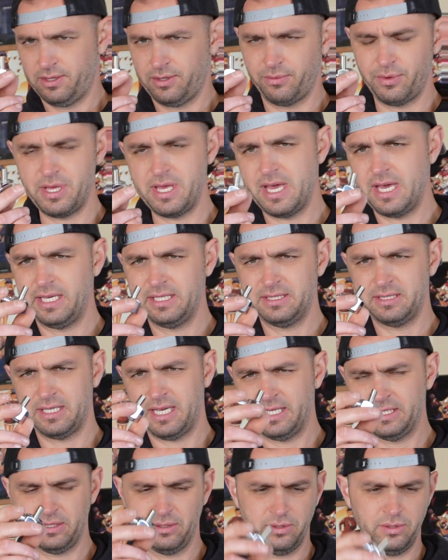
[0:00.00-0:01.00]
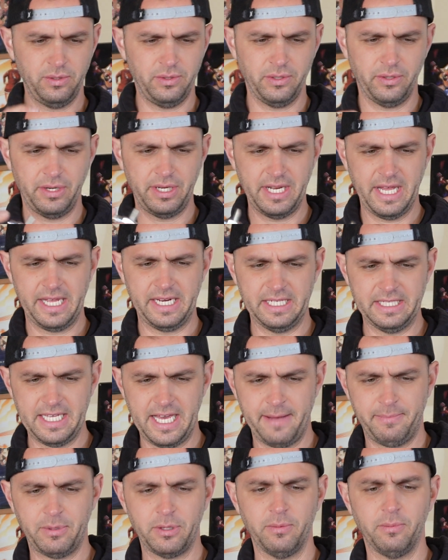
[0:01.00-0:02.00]
3 ace SO239
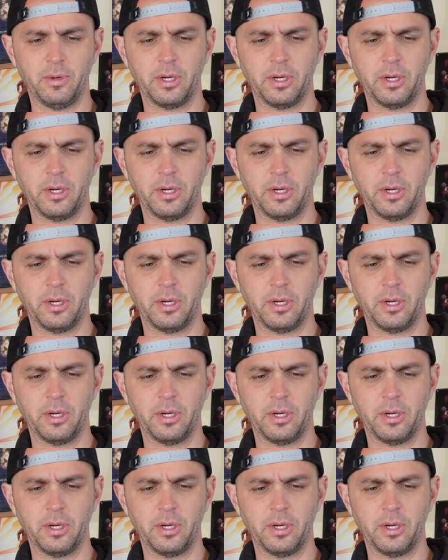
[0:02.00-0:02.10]
adapter,